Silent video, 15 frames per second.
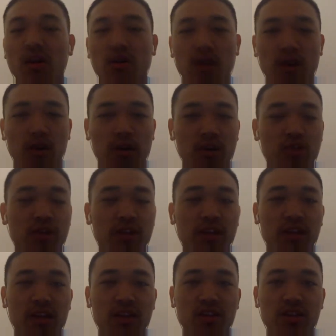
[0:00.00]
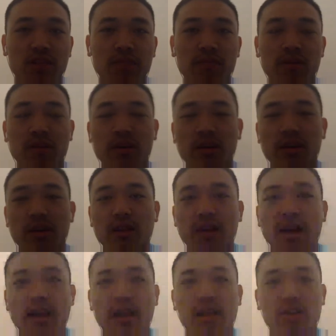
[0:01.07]
or training in the gym,
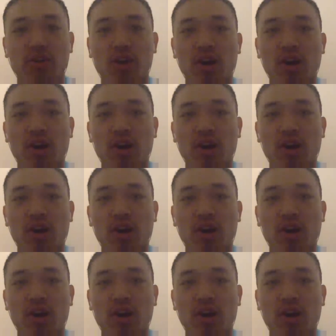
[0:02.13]
that your